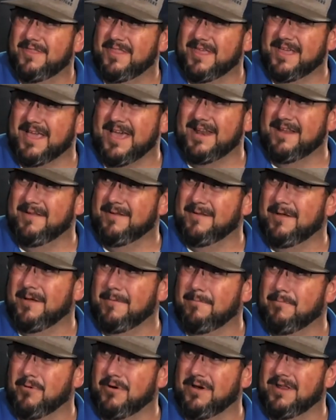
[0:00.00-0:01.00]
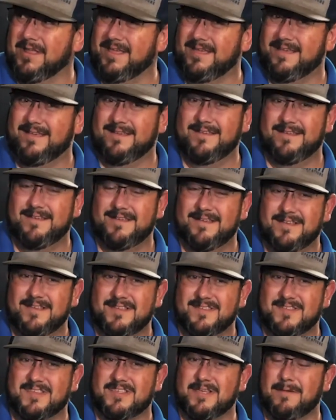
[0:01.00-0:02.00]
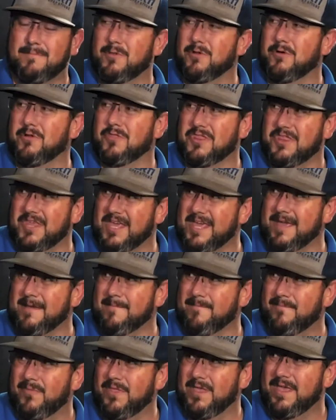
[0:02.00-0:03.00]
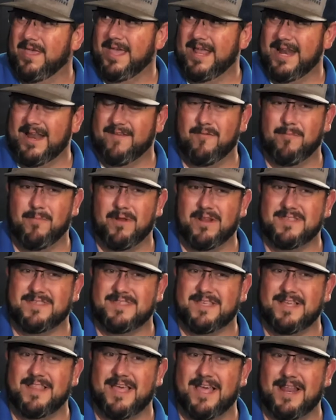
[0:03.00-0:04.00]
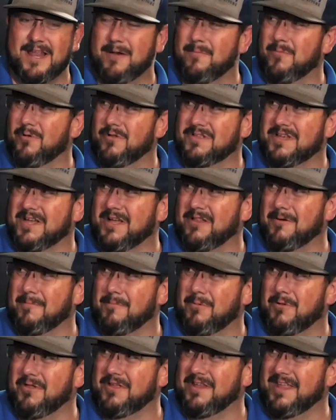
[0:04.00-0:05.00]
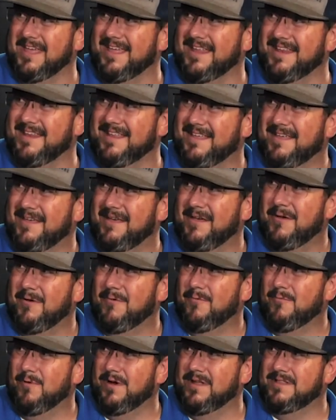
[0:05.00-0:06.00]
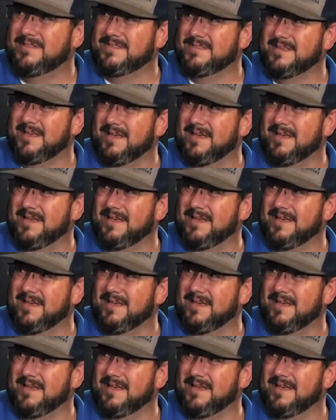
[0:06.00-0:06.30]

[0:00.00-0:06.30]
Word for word: They yep. got a, a pretty similar theme, and everybody's seen that emerald color pulling in. What?